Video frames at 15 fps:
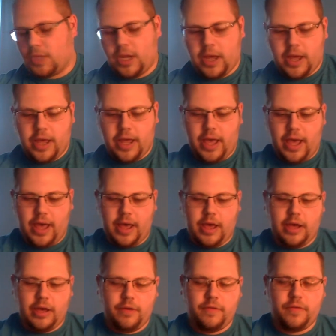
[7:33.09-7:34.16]
I
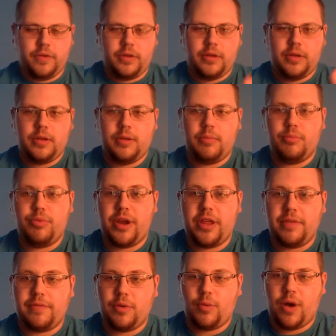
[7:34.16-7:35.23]
have
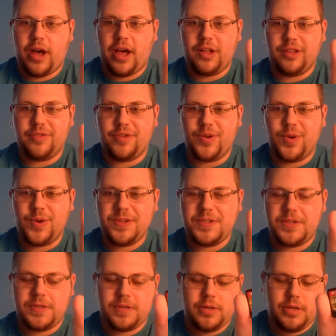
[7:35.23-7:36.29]
Breath of the Wild, of
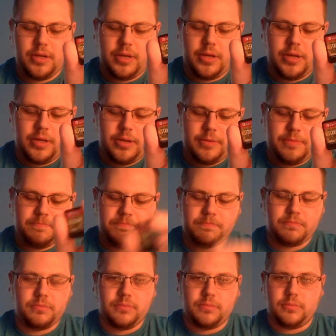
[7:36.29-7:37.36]
course,
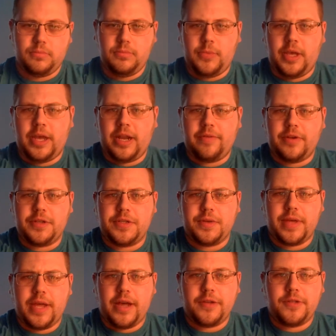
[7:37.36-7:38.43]
and I've also
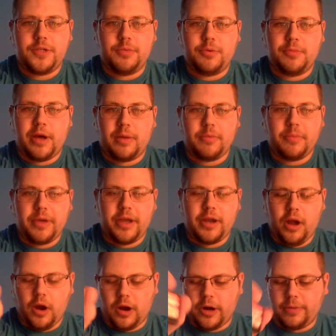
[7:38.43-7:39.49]
got Super
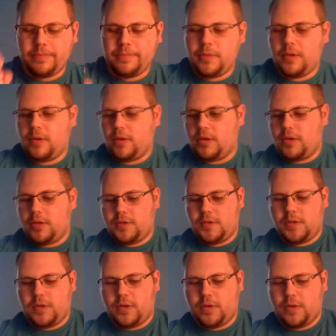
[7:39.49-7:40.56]
Bomberman R.
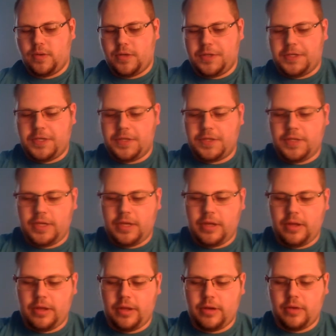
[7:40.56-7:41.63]
So
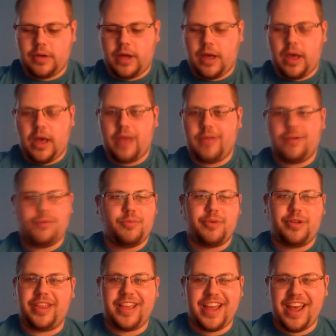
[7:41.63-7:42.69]
essentially, I don't
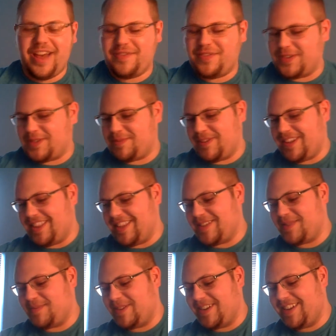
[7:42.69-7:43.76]
really think I have to explain
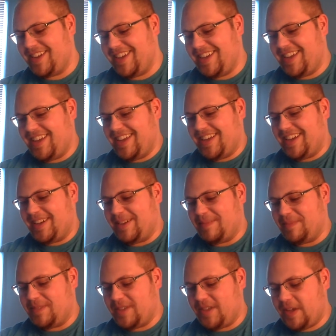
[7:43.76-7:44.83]
this, but
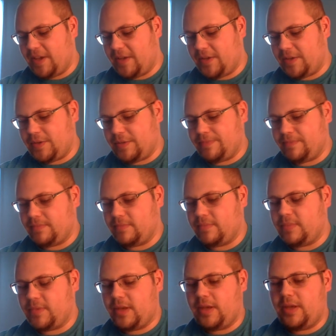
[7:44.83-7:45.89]
so all you do,
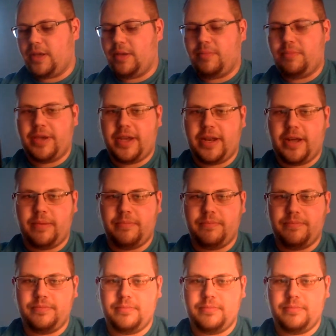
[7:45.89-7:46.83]
pick it up,